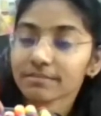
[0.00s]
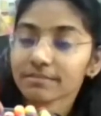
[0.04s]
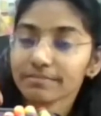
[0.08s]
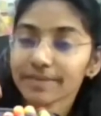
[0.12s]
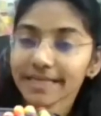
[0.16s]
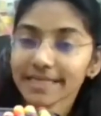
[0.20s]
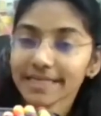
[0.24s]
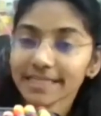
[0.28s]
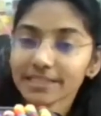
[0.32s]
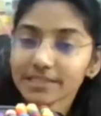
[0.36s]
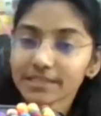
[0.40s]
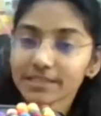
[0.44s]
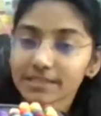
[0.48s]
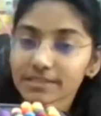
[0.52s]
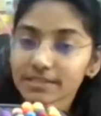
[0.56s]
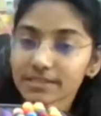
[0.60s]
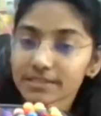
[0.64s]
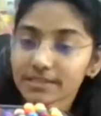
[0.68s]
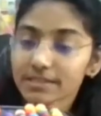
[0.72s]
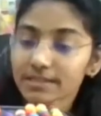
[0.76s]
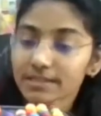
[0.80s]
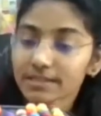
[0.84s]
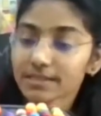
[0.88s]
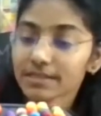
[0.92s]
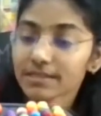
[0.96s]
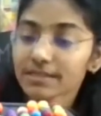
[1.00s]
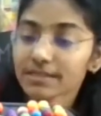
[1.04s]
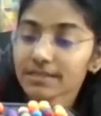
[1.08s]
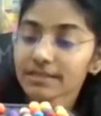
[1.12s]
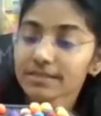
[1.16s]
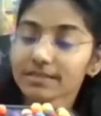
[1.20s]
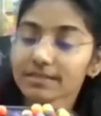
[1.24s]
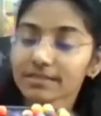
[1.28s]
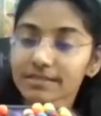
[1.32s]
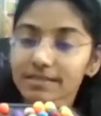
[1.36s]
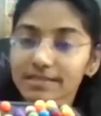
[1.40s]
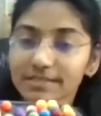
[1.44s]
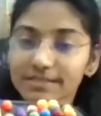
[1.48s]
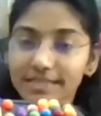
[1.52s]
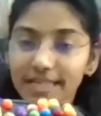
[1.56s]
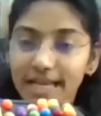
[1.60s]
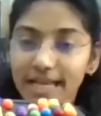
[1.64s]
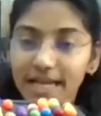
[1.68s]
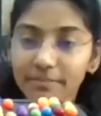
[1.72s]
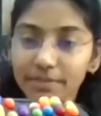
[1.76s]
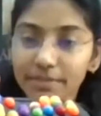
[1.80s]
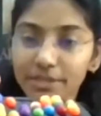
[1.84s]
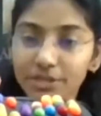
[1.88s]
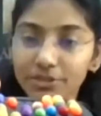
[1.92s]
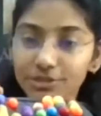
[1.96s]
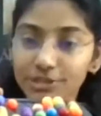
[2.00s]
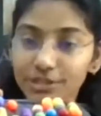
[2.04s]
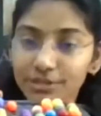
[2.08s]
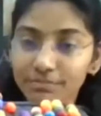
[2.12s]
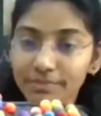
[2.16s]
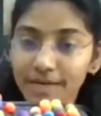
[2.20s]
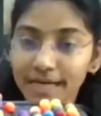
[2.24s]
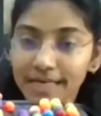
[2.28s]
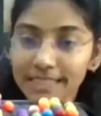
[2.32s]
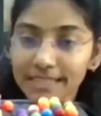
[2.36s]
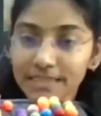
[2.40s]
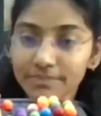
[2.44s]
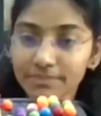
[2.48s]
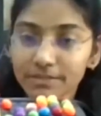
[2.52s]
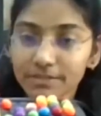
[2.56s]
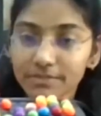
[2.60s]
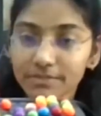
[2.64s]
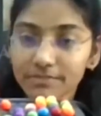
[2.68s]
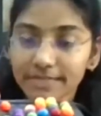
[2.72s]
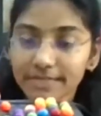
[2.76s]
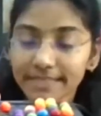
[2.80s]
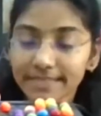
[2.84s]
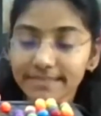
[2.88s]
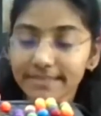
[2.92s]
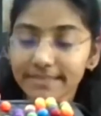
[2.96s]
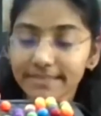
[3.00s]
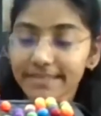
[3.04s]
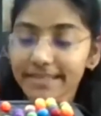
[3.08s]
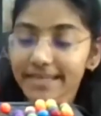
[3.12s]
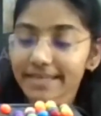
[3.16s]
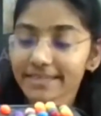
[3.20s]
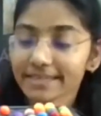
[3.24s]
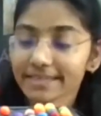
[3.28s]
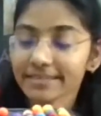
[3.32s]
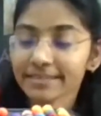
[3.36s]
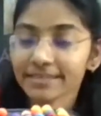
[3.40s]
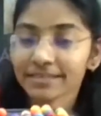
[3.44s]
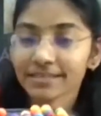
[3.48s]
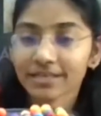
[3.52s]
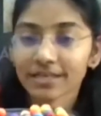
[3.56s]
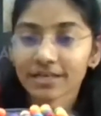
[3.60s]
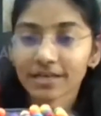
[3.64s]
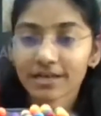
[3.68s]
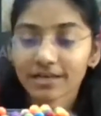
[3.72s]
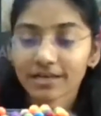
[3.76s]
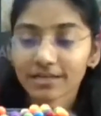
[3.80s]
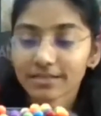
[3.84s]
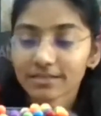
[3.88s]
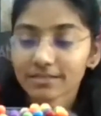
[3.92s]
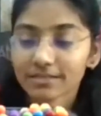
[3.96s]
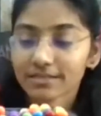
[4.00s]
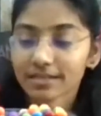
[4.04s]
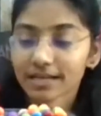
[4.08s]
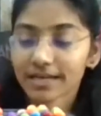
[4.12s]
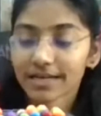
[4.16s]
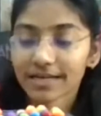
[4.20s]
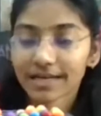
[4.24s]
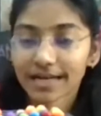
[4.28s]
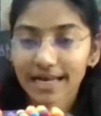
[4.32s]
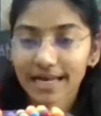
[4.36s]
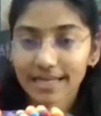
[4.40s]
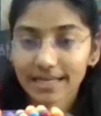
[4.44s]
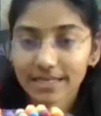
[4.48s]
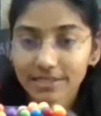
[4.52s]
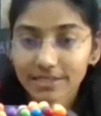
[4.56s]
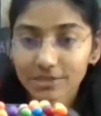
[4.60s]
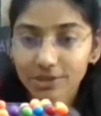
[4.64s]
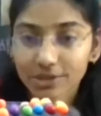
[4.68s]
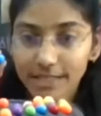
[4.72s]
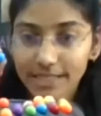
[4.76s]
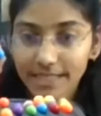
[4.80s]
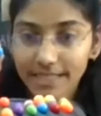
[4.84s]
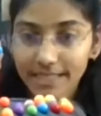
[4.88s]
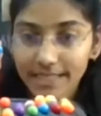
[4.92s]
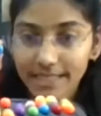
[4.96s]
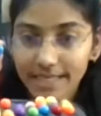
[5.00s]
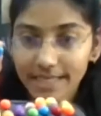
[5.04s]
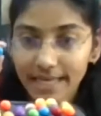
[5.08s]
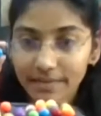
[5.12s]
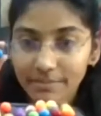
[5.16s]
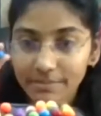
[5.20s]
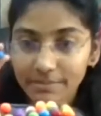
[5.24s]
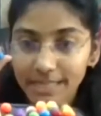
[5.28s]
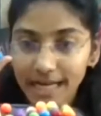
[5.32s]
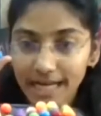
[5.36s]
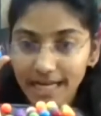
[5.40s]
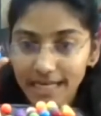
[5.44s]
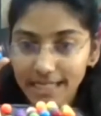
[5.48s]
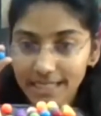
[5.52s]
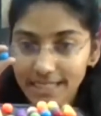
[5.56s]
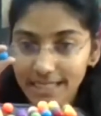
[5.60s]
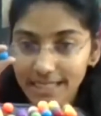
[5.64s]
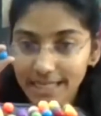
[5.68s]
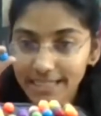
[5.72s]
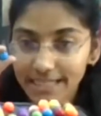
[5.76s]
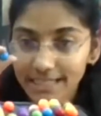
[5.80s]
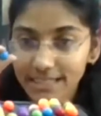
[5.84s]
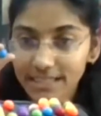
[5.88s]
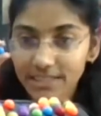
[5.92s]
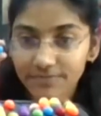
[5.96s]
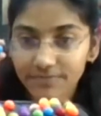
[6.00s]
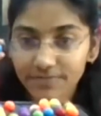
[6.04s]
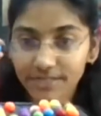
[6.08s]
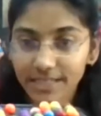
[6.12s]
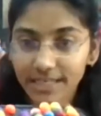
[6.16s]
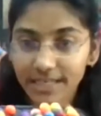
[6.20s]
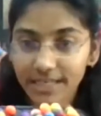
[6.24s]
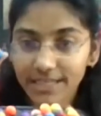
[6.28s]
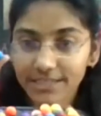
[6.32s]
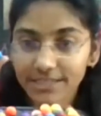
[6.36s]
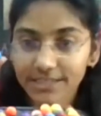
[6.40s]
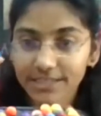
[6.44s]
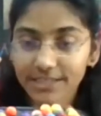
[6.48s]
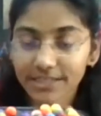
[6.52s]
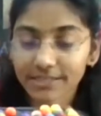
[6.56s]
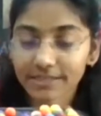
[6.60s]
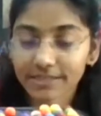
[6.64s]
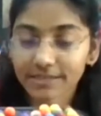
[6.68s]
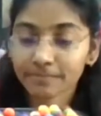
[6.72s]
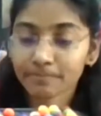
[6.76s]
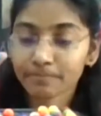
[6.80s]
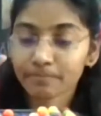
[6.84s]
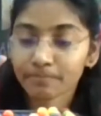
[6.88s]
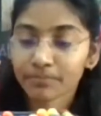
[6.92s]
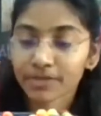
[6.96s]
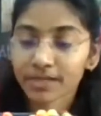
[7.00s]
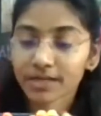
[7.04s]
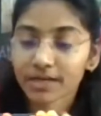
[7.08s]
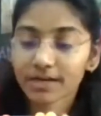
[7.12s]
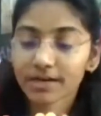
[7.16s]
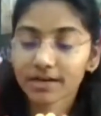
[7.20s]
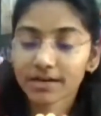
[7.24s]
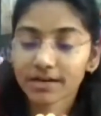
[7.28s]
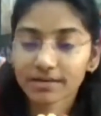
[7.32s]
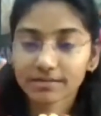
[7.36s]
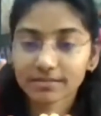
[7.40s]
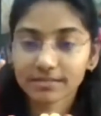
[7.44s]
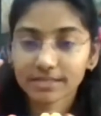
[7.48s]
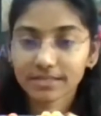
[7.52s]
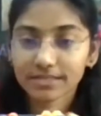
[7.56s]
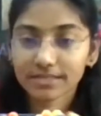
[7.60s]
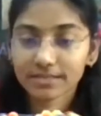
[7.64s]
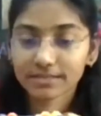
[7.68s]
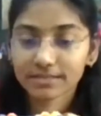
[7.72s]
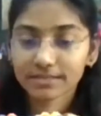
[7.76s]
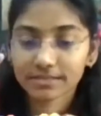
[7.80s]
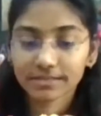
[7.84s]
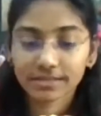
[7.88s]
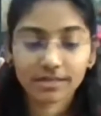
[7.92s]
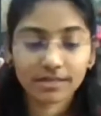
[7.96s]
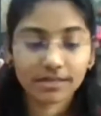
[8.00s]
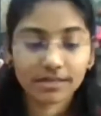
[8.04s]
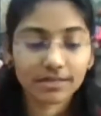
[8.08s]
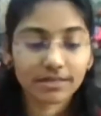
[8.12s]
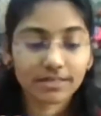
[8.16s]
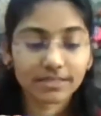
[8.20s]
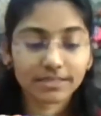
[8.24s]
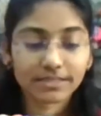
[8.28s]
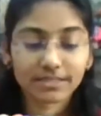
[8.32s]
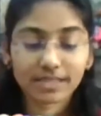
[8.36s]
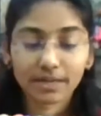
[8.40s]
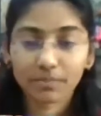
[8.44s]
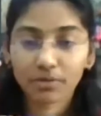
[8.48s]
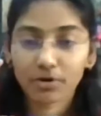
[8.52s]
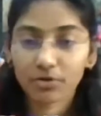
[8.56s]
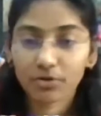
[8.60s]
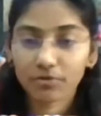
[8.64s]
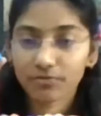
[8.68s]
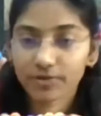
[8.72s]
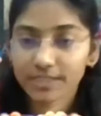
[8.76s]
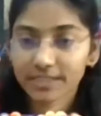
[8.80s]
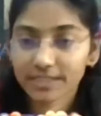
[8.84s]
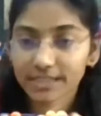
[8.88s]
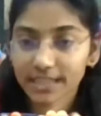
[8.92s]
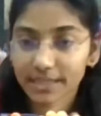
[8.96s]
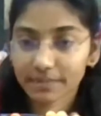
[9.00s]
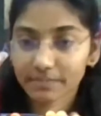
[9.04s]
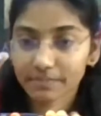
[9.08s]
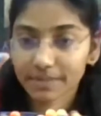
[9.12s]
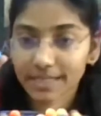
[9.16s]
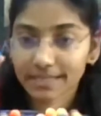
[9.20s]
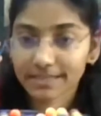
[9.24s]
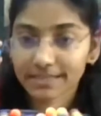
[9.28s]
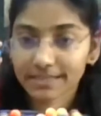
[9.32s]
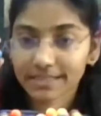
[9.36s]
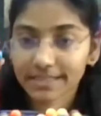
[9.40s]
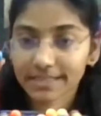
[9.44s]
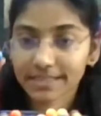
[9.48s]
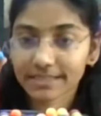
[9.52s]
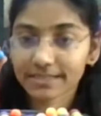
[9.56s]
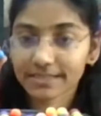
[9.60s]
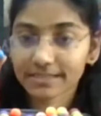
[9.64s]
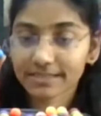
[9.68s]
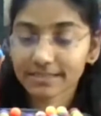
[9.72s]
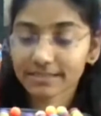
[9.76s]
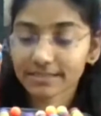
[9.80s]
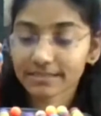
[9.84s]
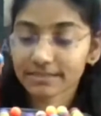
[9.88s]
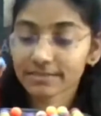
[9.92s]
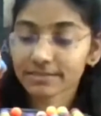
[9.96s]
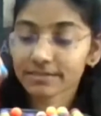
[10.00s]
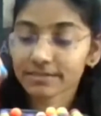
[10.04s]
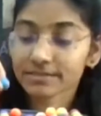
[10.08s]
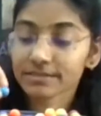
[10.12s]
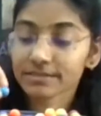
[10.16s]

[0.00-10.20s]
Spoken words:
beads. This can be used in multiple ways again. Color sorting game, color identification. This is above for 3+ years.